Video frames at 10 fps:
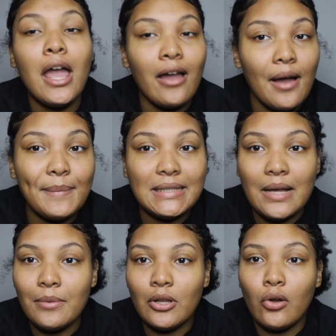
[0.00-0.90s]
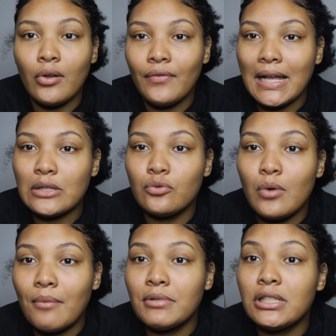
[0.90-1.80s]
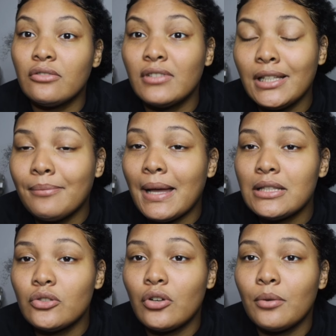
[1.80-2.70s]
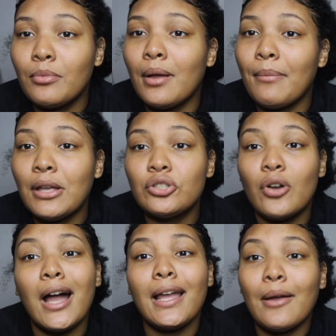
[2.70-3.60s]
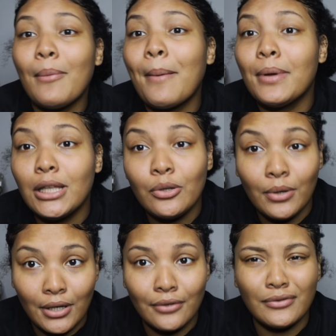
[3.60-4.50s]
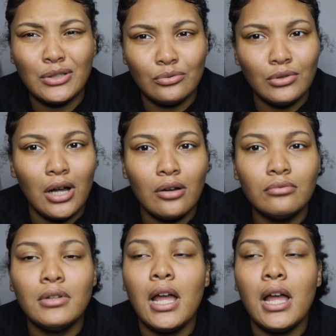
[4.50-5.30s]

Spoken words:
Comment down below if y'all do want me to run it back to CRUMBL and make sure I get my money worth, you know.